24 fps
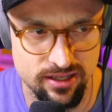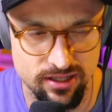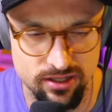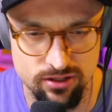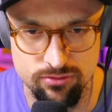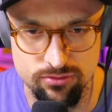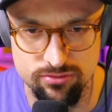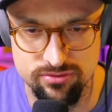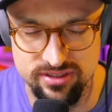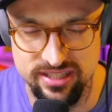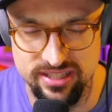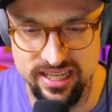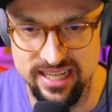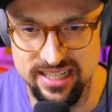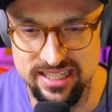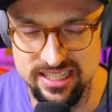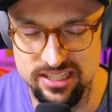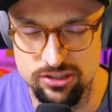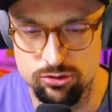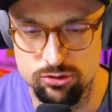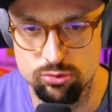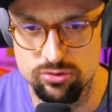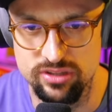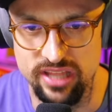you know they
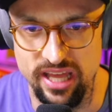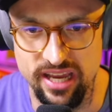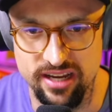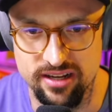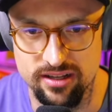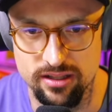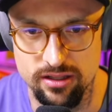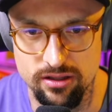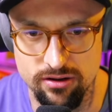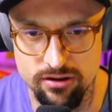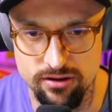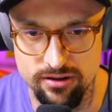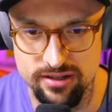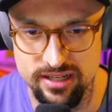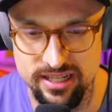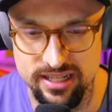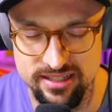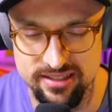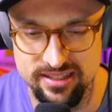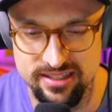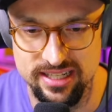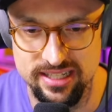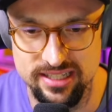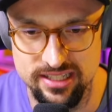need to tackle on
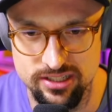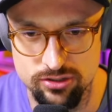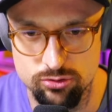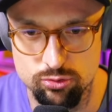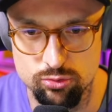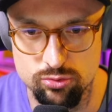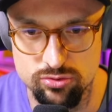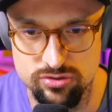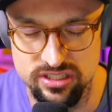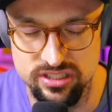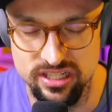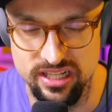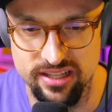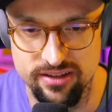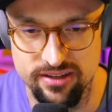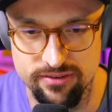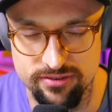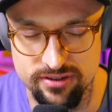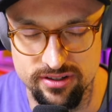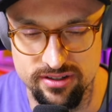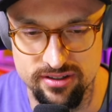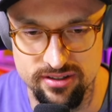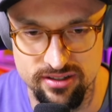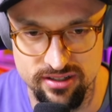and they need to
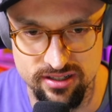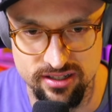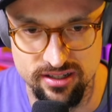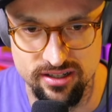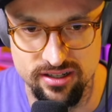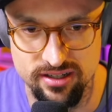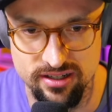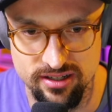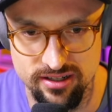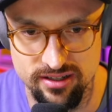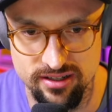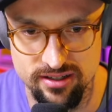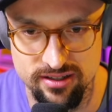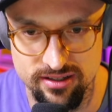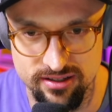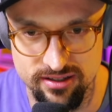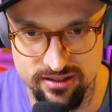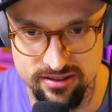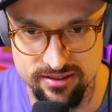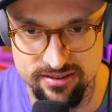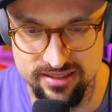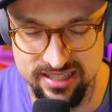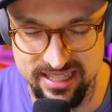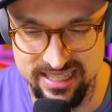deliver.
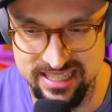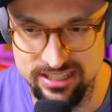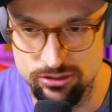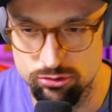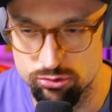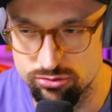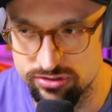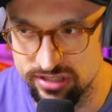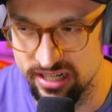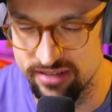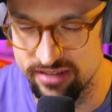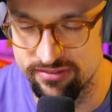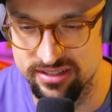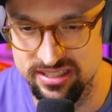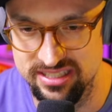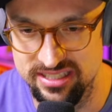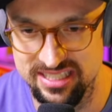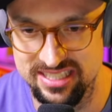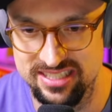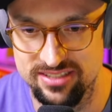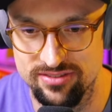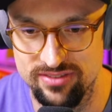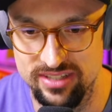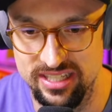Uh, they need to deliver
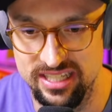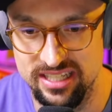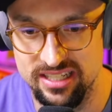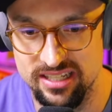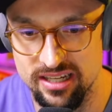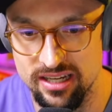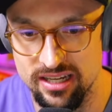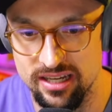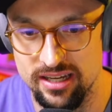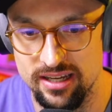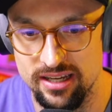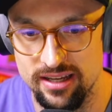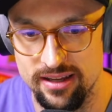this week.